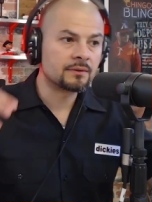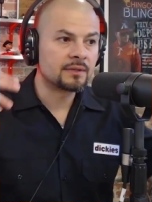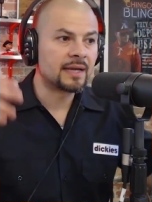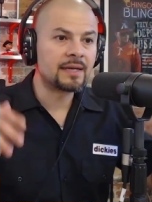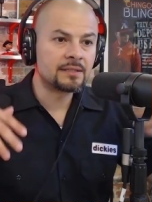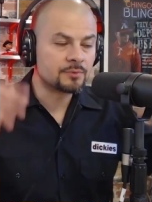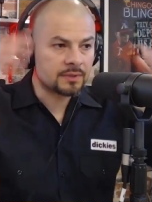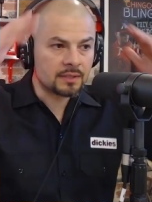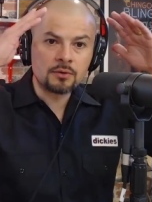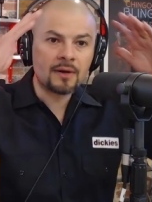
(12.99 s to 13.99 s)
or ladies
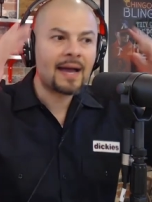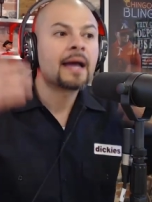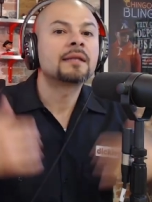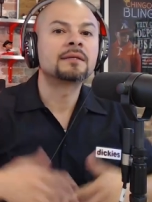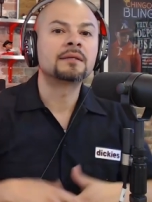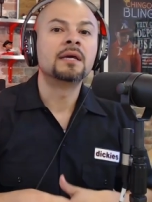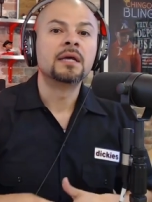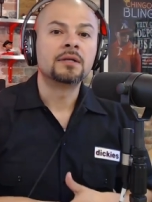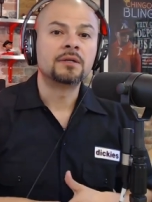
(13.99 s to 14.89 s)
with the little hat, and